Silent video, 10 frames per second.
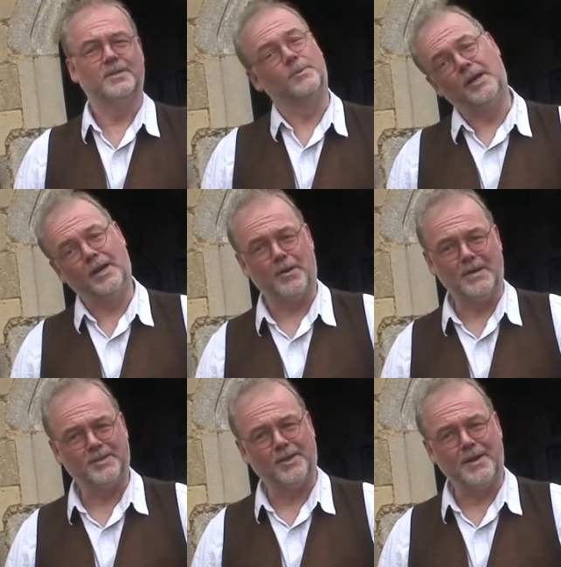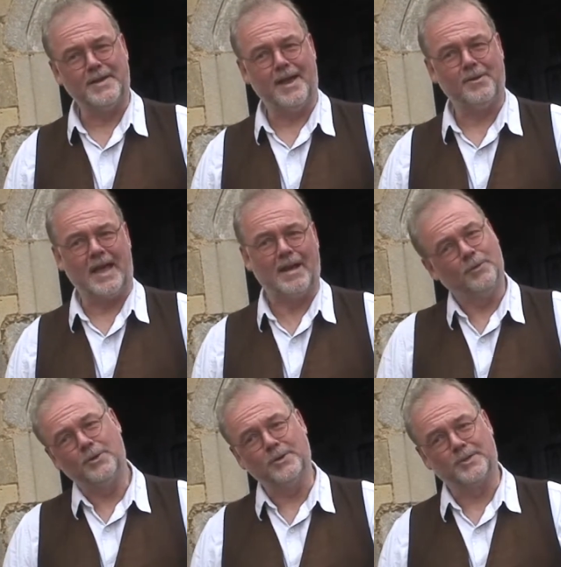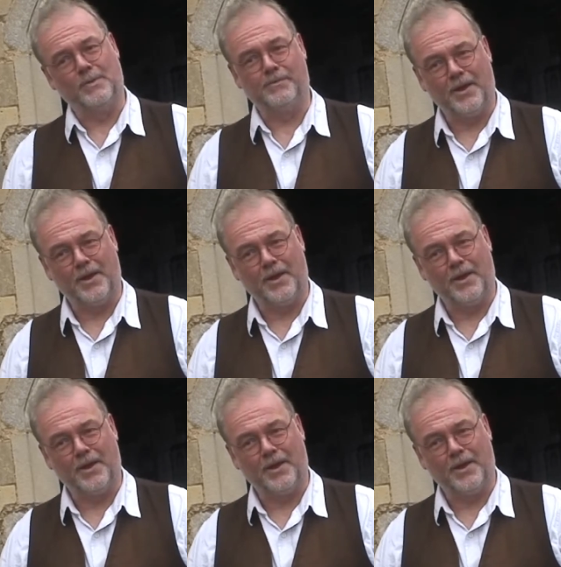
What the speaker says: So we're going to go inside now and have a look at some of